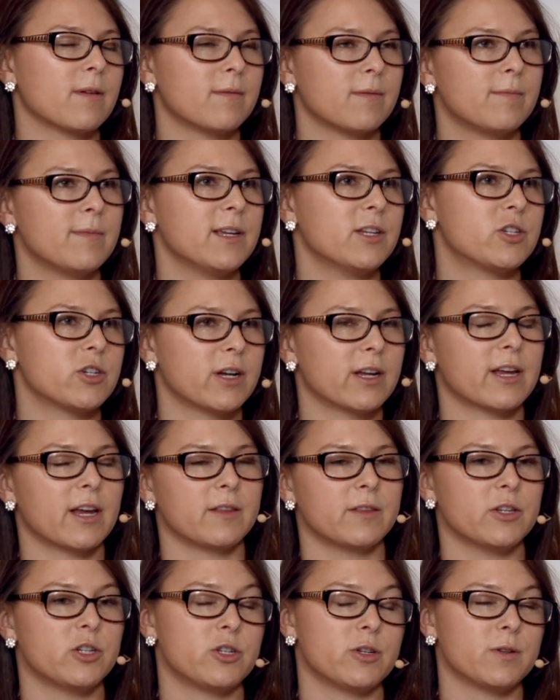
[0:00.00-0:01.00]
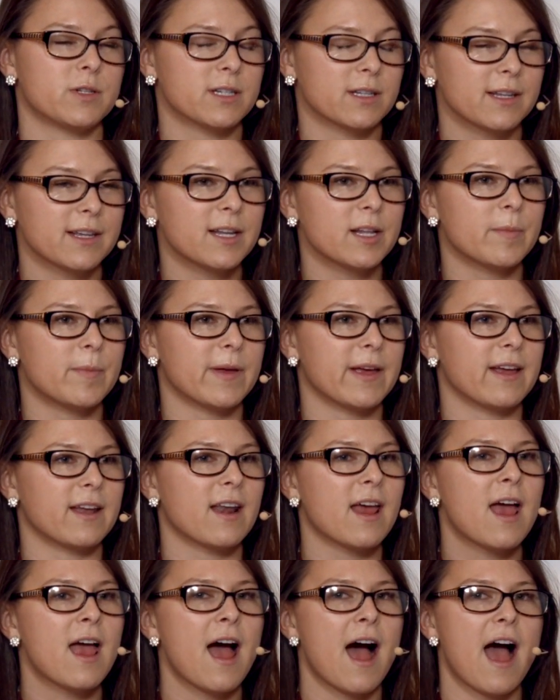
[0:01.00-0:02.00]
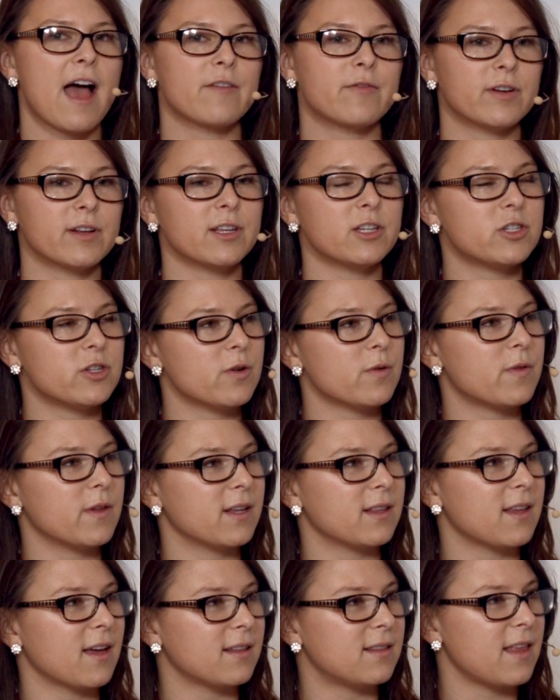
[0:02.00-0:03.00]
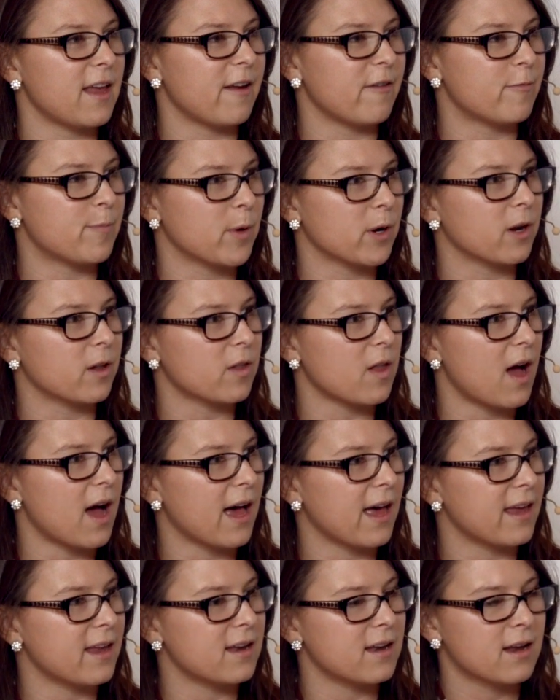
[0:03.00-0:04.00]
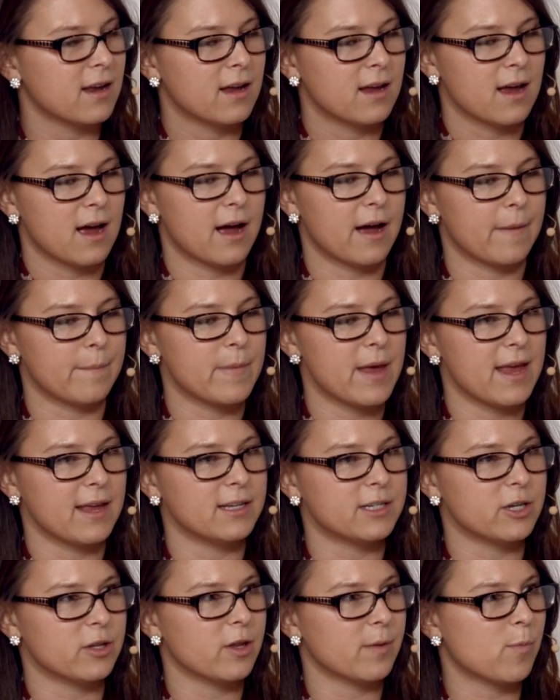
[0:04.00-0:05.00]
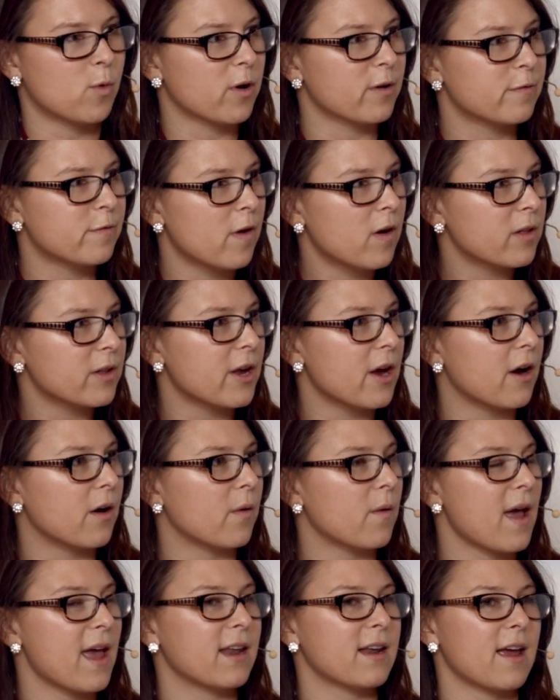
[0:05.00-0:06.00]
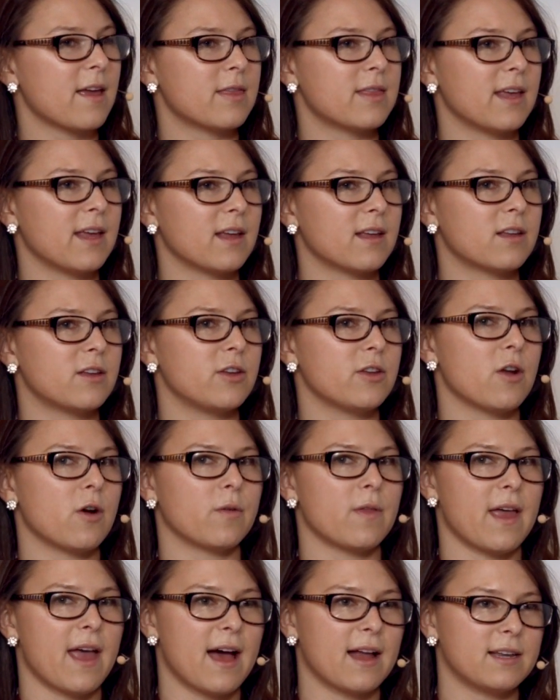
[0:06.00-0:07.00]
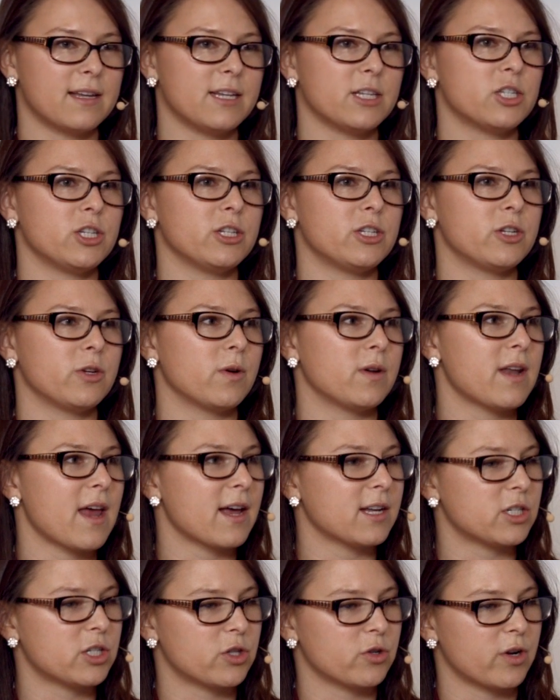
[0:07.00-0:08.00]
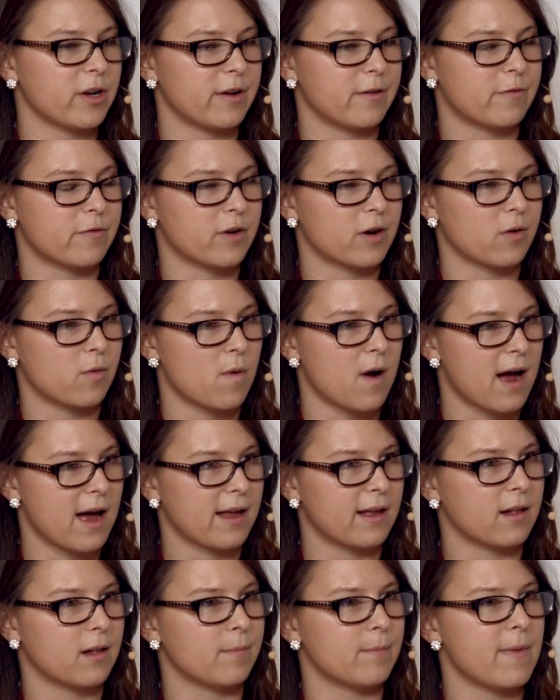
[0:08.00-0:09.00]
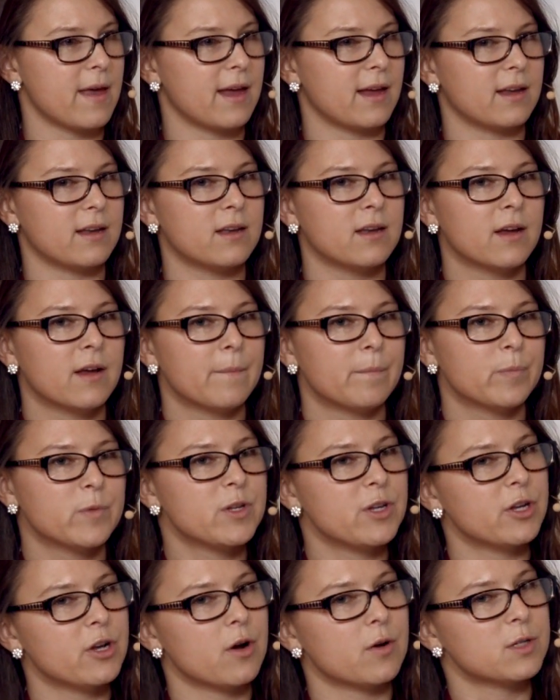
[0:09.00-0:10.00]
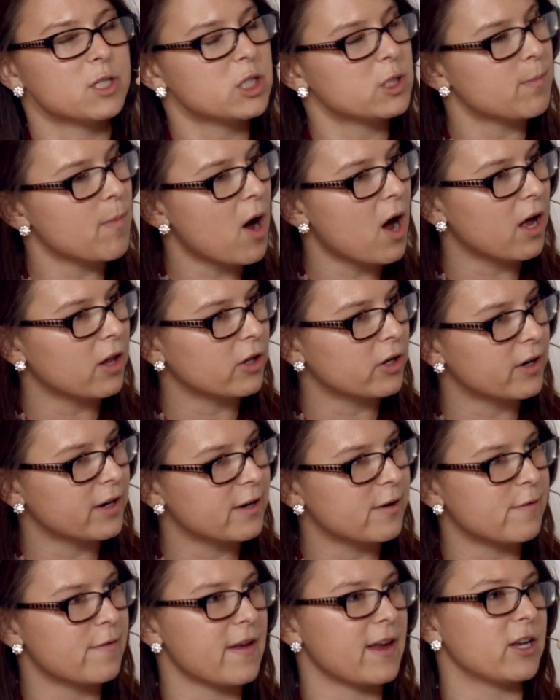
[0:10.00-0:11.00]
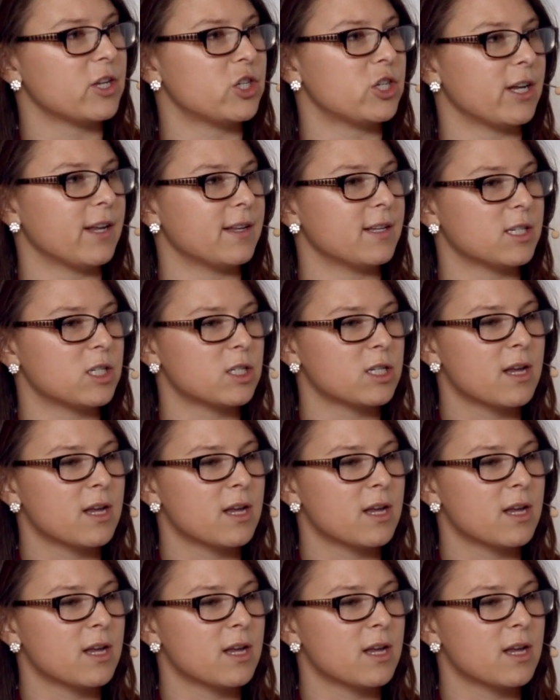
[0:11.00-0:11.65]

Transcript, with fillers: me drinking the juice a little bit, I really do think that they've put a lot um, into the portfolio. And I think you know they had EC2 and S3 for a while, made you know smaller innovations,